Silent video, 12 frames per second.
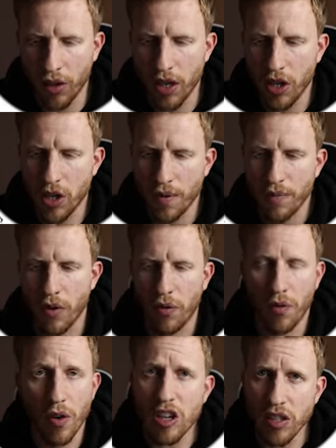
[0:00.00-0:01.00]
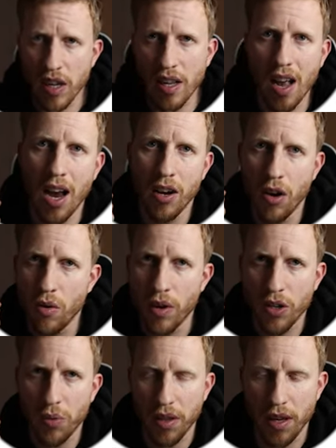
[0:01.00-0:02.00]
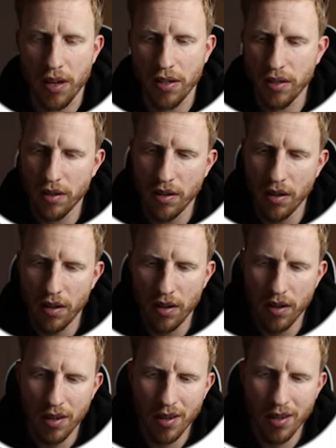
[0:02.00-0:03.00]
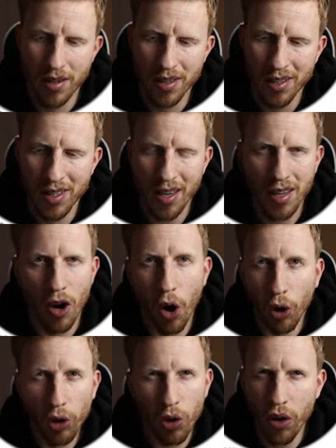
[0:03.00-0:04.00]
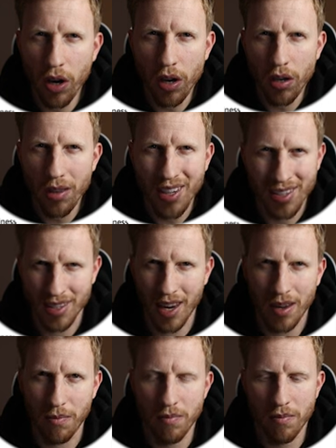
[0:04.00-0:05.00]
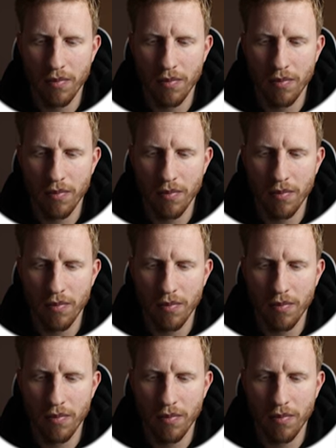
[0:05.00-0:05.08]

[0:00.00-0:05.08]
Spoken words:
niche. The first thing that I notice with this is that they all look the same.